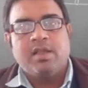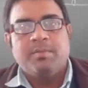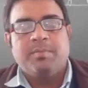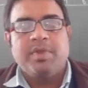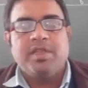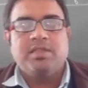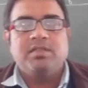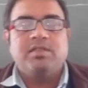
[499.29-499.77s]

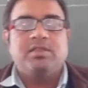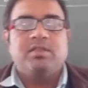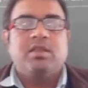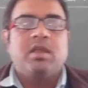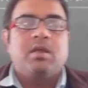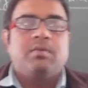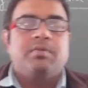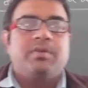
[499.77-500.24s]

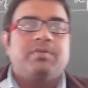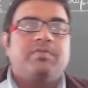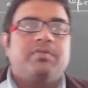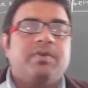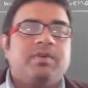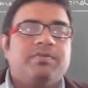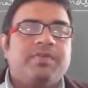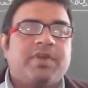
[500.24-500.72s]
Means with
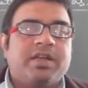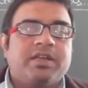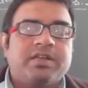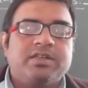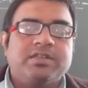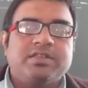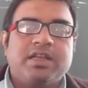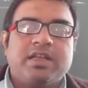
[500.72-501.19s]
what
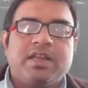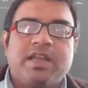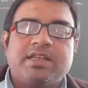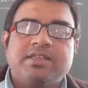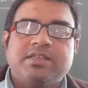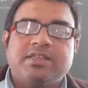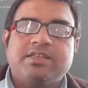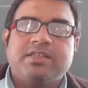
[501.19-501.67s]
factors the
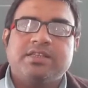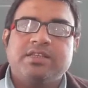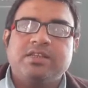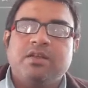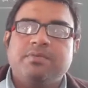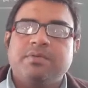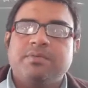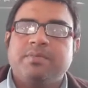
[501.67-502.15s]

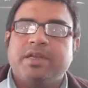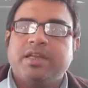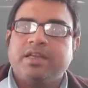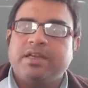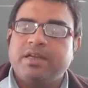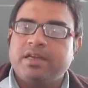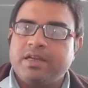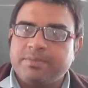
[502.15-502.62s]
elasticity of a
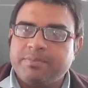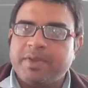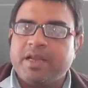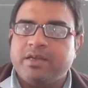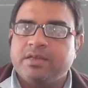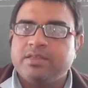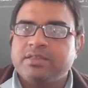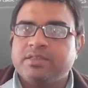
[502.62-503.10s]
material
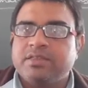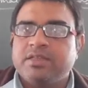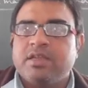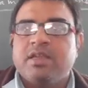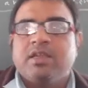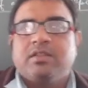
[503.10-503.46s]
depends.